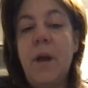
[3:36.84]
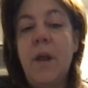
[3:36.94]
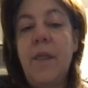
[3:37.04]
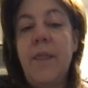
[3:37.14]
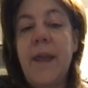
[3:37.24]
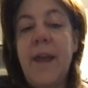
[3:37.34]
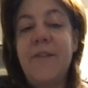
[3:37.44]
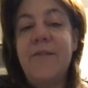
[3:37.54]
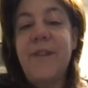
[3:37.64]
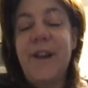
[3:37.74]

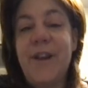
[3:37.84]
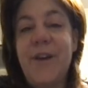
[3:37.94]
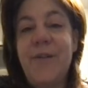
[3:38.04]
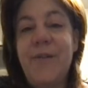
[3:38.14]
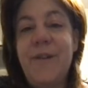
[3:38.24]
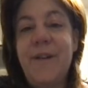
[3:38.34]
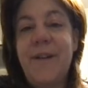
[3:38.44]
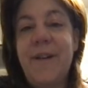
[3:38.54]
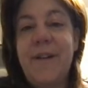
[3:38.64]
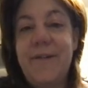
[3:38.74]
that video
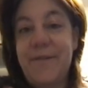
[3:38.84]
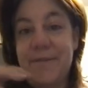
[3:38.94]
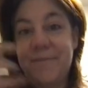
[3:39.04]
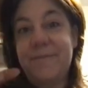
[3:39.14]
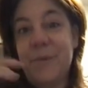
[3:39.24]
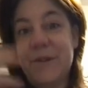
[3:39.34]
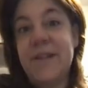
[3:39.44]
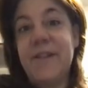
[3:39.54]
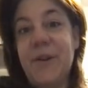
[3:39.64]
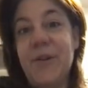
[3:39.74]
of what's
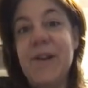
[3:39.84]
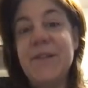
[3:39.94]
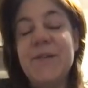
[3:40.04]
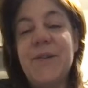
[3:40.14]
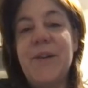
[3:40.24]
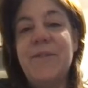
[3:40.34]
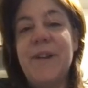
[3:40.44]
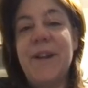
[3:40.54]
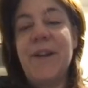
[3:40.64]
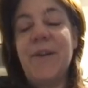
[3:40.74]
in the green screen
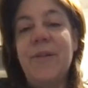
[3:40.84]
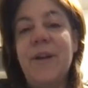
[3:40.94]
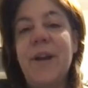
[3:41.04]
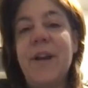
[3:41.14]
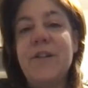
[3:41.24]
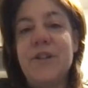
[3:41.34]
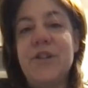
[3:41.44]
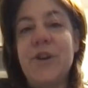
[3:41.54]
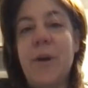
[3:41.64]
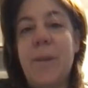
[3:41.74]
video to
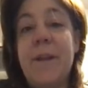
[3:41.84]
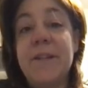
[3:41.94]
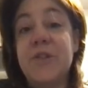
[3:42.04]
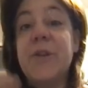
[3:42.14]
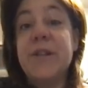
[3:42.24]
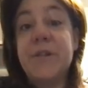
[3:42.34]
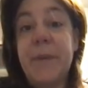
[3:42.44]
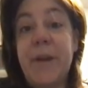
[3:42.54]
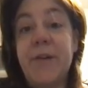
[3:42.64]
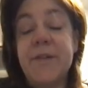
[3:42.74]
show up as a
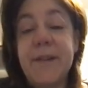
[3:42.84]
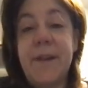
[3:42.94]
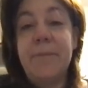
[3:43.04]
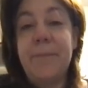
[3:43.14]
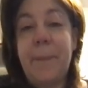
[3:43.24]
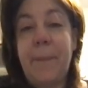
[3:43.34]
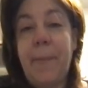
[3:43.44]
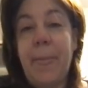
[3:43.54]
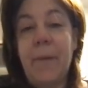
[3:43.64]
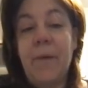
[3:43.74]
transparency.
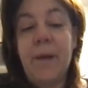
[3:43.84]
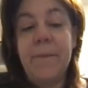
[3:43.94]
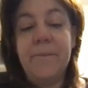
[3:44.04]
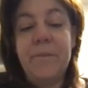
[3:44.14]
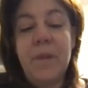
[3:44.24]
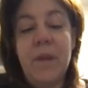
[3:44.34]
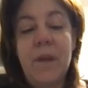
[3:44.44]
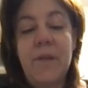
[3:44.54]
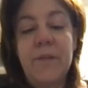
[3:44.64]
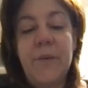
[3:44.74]
Okay,
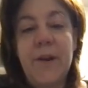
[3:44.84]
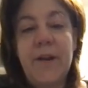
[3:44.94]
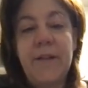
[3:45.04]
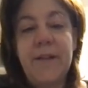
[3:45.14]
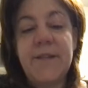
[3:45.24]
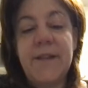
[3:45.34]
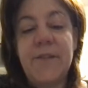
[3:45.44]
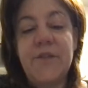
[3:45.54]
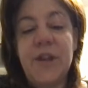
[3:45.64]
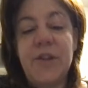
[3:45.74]
so we're going to click
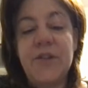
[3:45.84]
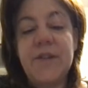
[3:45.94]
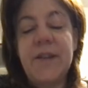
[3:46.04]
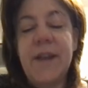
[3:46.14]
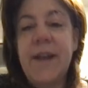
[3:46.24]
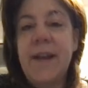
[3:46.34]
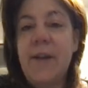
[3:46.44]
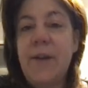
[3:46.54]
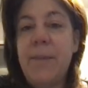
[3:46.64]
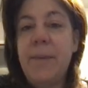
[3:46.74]
Save Changes.
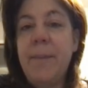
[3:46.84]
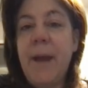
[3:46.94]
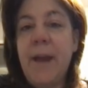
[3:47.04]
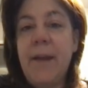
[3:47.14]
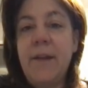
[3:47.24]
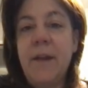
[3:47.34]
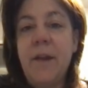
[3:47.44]
Now keep in mind,